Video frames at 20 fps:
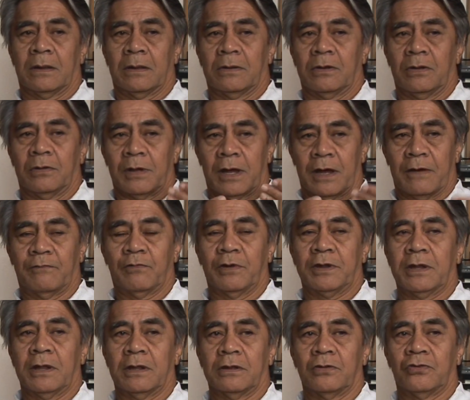you know, halfway
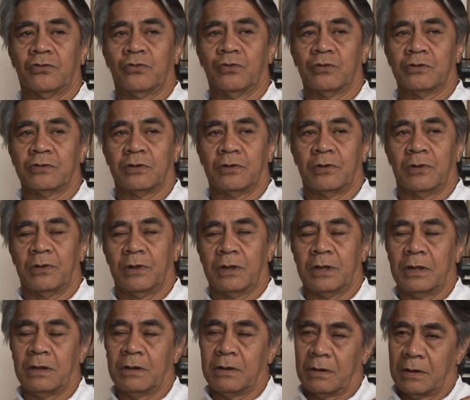down the torso, and
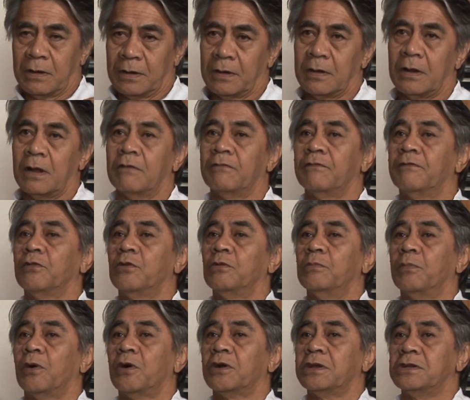then a full
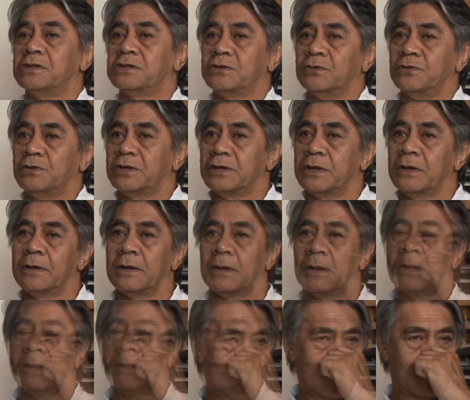bodysuit
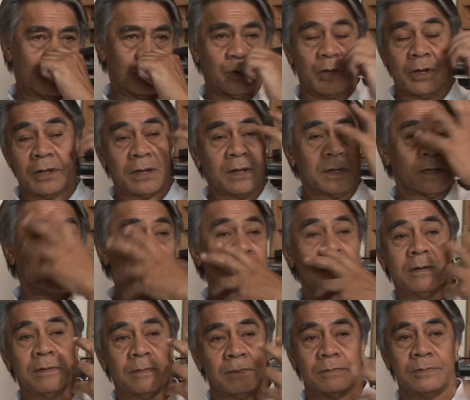with,
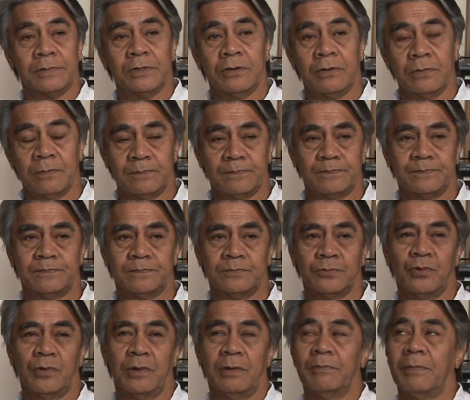you know,
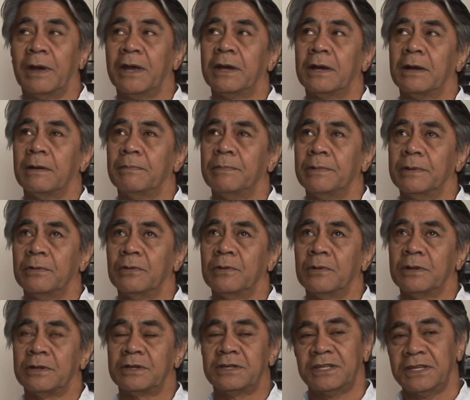all the makeup and all
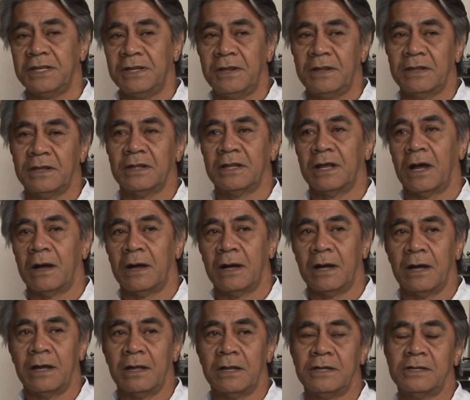the teeth and the
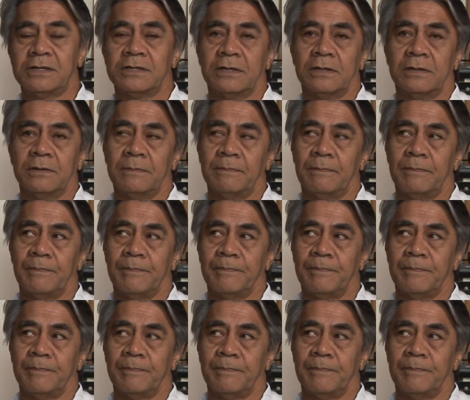eyes and